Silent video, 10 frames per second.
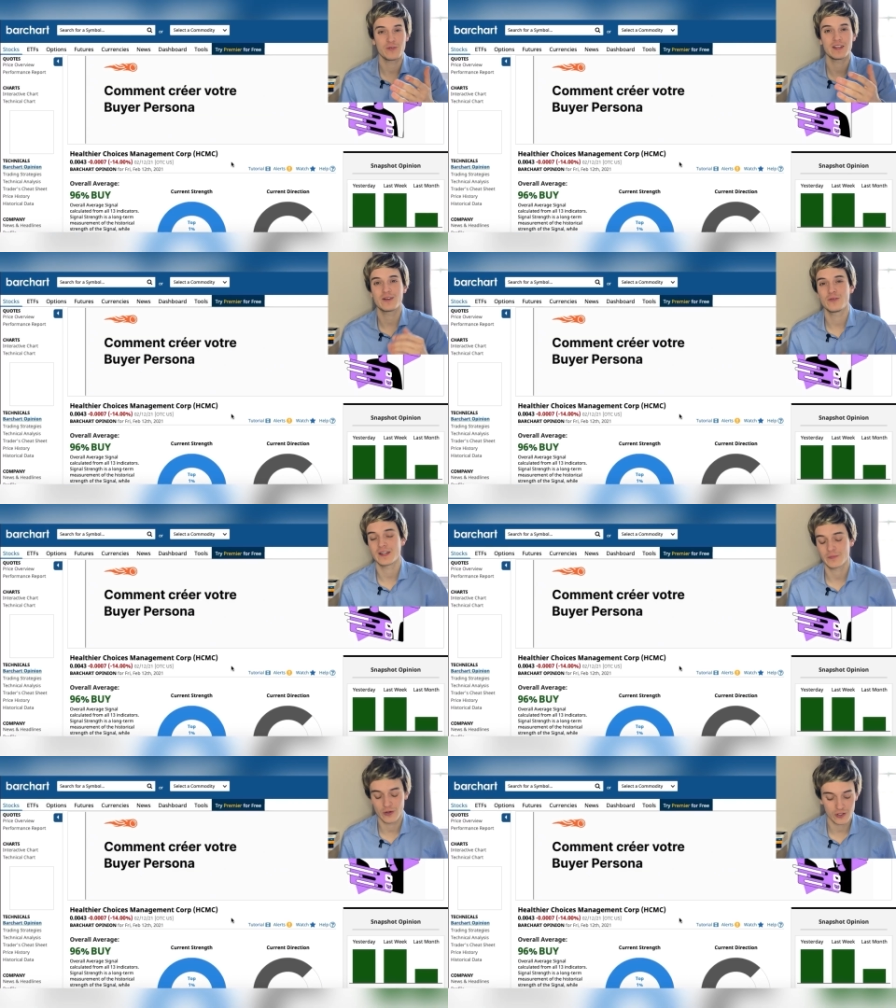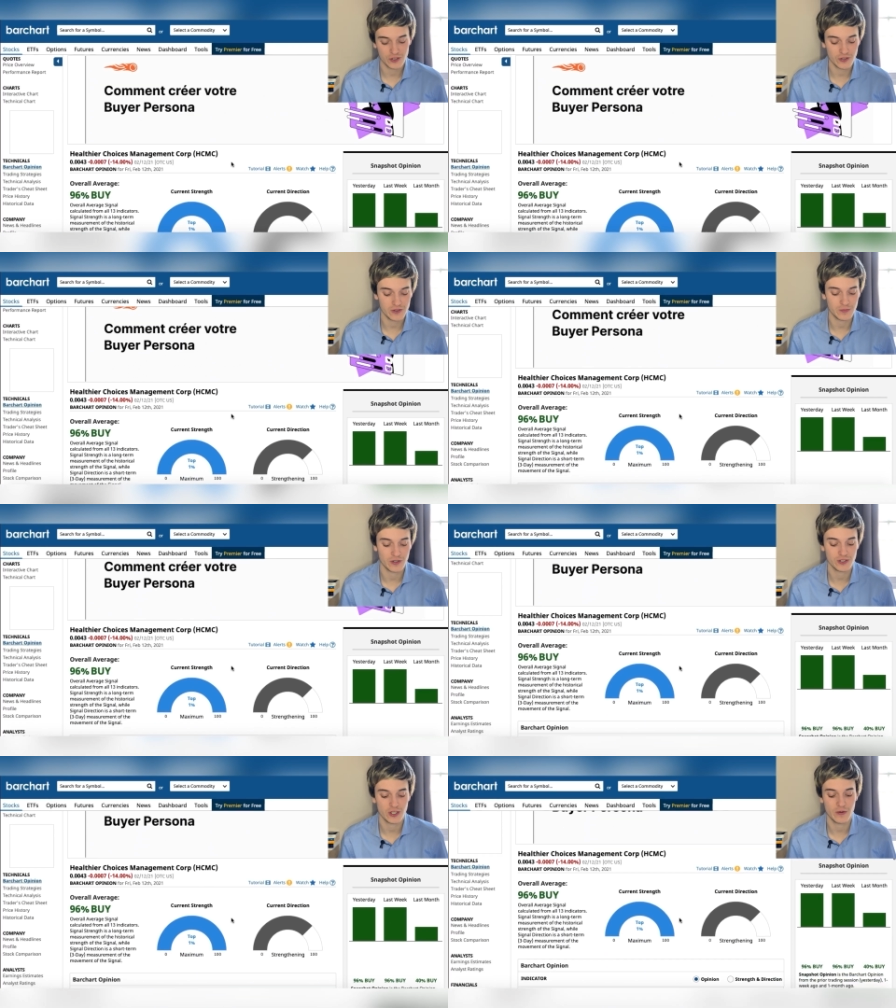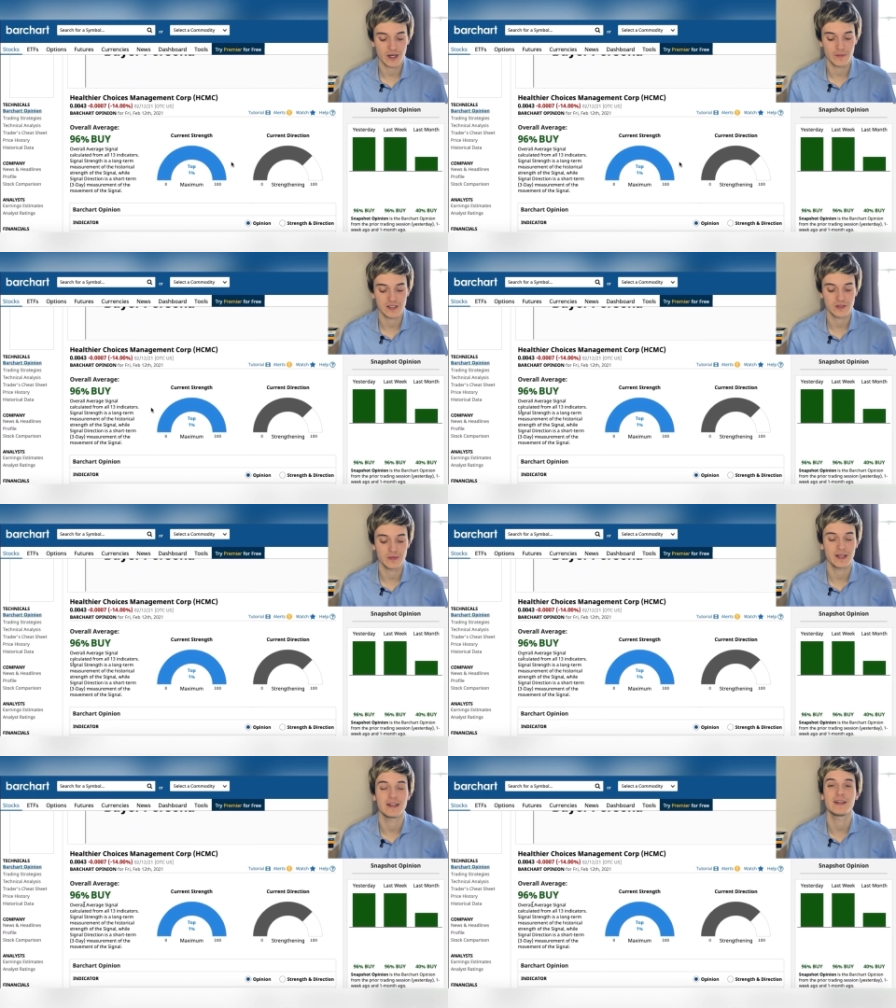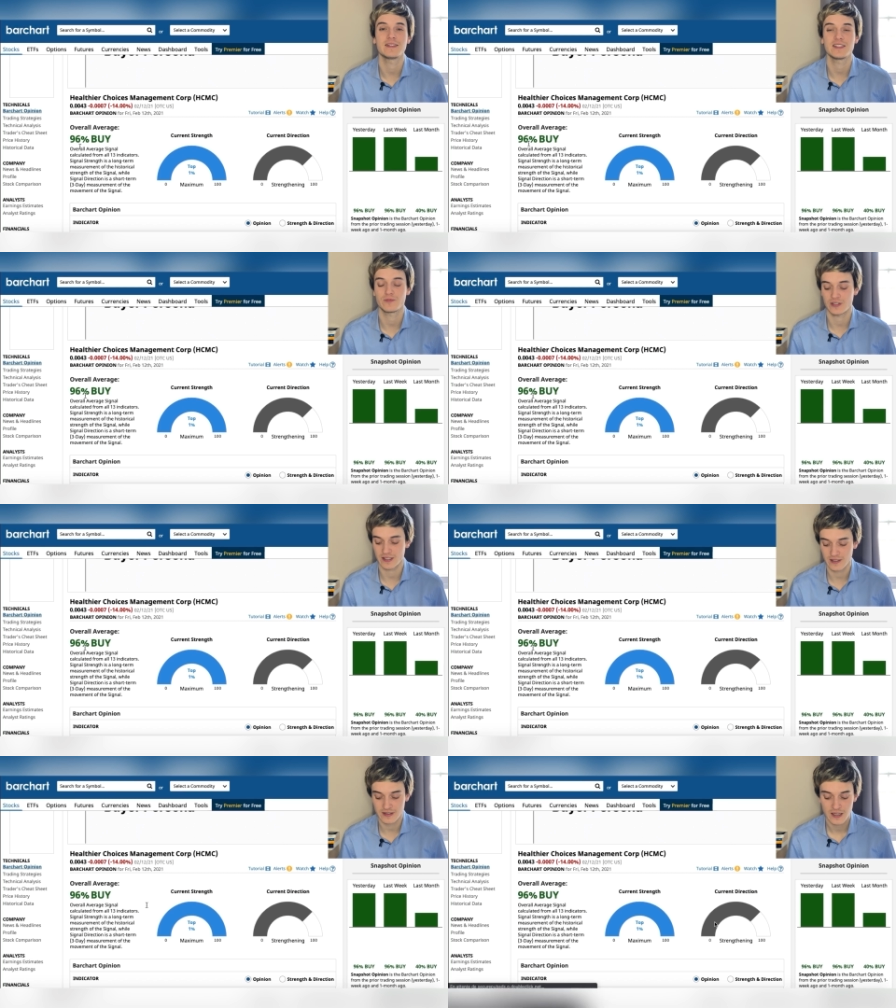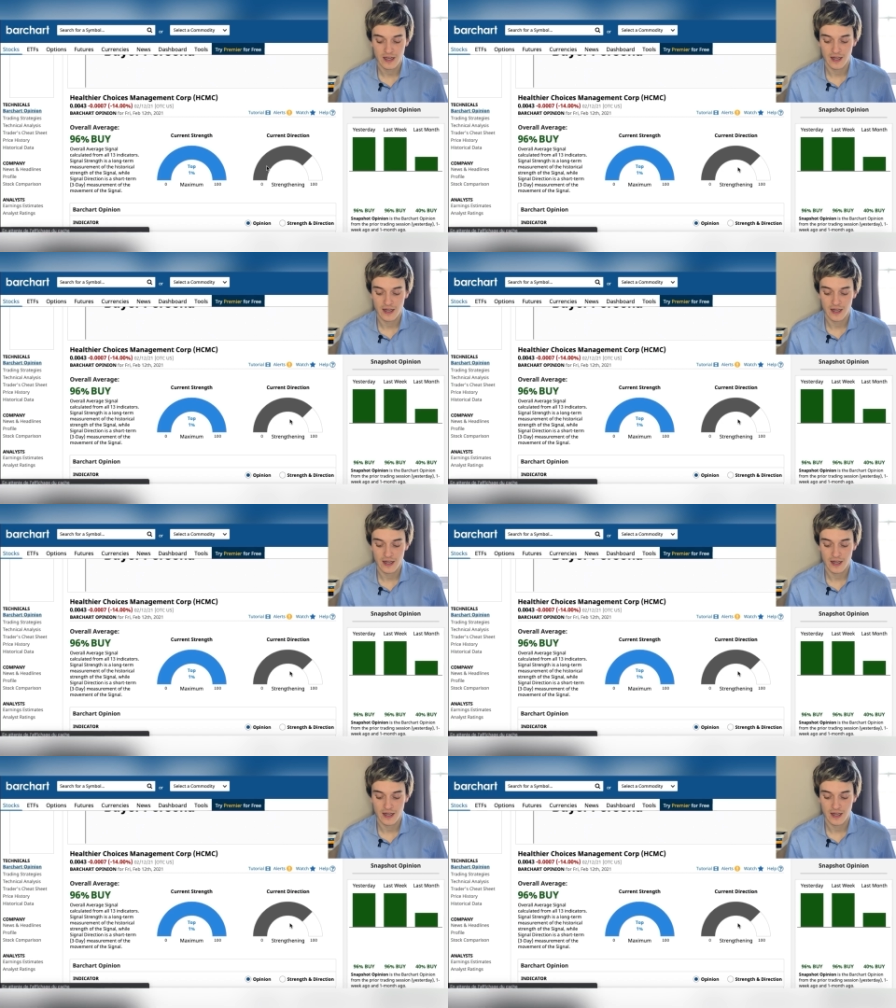we take a look at Barshard, Barshard recommends to buy at 96%.